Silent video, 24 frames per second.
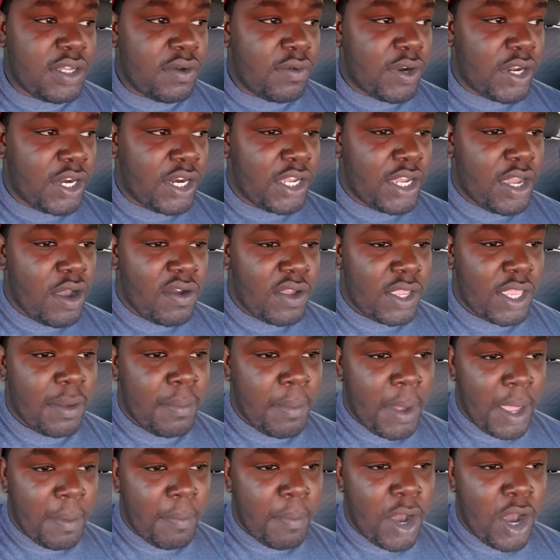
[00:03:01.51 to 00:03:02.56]
So we're gonna go
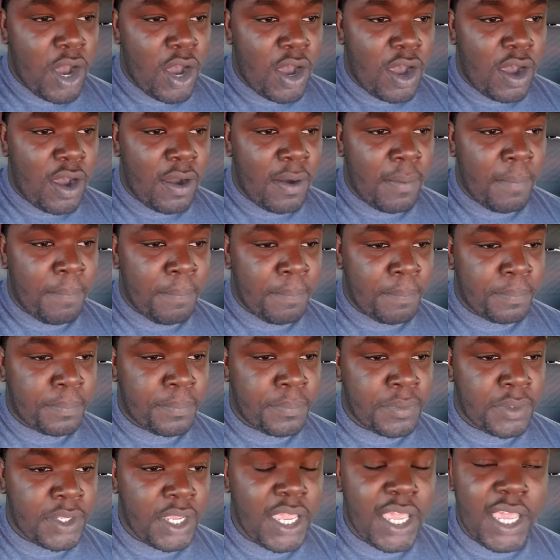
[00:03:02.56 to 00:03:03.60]
get my mom
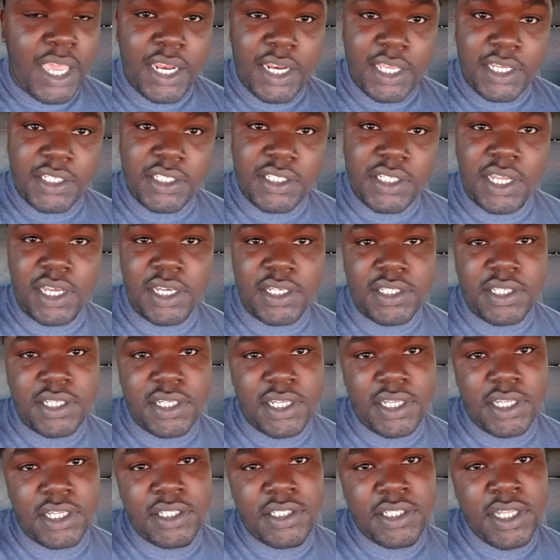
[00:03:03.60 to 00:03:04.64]
in East
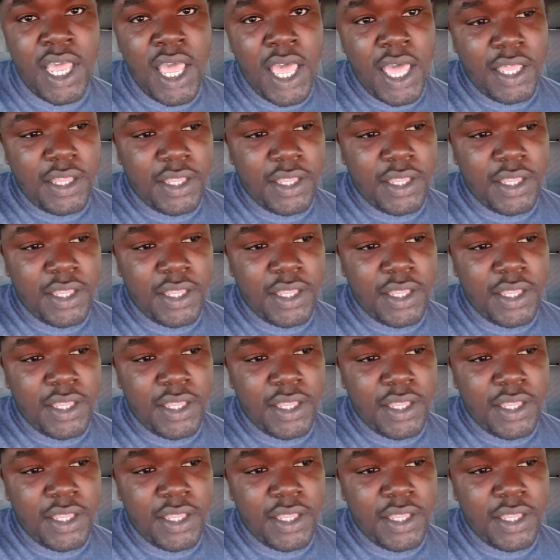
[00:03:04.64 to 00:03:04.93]
Texas.